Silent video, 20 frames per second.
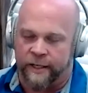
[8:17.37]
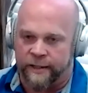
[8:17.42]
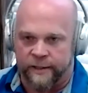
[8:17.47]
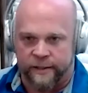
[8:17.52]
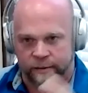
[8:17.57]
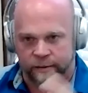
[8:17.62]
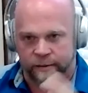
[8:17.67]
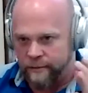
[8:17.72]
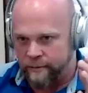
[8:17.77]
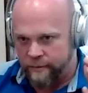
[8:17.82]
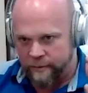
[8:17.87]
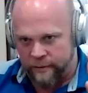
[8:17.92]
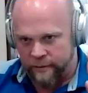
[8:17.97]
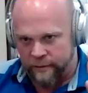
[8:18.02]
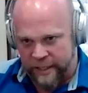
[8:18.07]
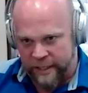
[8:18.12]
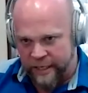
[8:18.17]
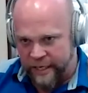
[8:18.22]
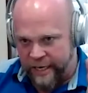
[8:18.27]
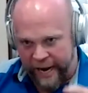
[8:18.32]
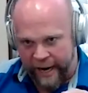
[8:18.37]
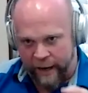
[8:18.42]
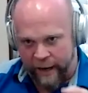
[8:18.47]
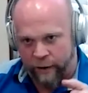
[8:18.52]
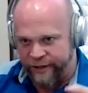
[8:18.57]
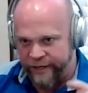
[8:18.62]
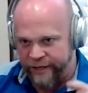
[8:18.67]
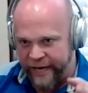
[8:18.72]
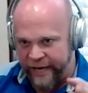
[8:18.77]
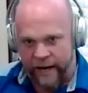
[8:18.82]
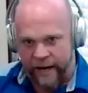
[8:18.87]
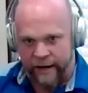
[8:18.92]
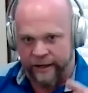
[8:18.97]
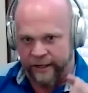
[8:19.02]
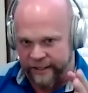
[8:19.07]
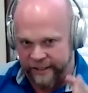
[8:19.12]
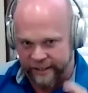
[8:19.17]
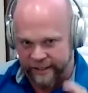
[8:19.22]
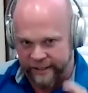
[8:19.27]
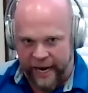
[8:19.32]
And it's nailed
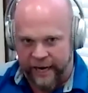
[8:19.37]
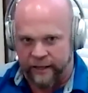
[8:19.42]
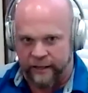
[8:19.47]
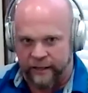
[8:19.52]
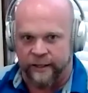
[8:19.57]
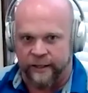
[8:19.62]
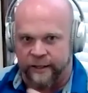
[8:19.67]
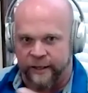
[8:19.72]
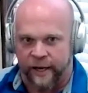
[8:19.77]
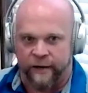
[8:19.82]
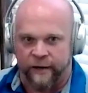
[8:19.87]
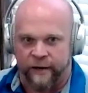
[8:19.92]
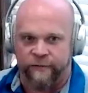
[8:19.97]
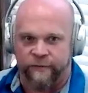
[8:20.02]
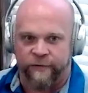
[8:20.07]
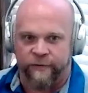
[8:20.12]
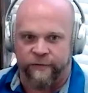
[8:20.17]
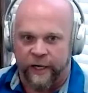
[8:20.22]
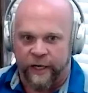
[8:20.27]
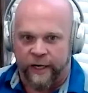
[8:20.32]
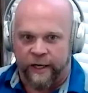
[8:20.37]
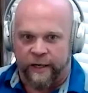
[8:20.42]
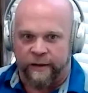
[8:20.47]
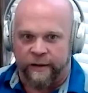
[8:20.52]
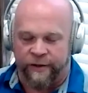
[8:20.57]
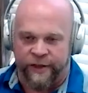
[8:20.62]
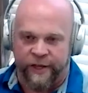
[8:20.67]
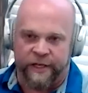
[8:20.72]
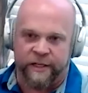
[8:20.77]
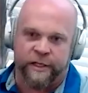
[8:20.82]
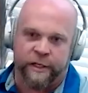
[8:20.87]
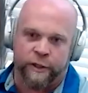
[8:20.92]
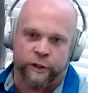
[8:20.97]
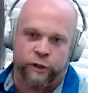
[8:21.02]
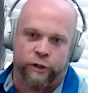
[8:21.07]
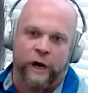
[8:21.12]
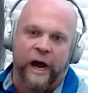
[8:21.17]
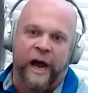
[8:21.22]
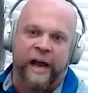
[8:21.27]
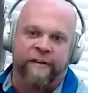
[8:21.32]
down exactly kind of the
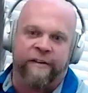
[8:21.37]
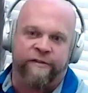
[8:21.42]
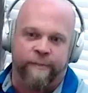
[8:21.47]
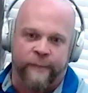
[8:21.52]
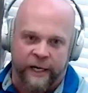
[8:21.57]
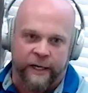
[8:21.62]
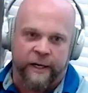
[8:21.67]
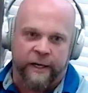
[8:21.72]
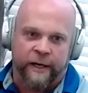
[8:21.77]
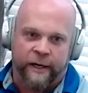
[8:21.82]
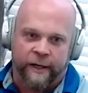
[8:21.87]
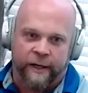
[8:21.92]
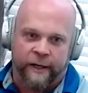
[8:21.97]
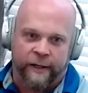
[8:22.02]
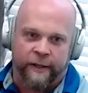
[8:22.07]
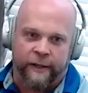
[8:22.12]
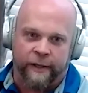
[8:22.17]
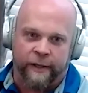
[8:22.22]
things that drive me.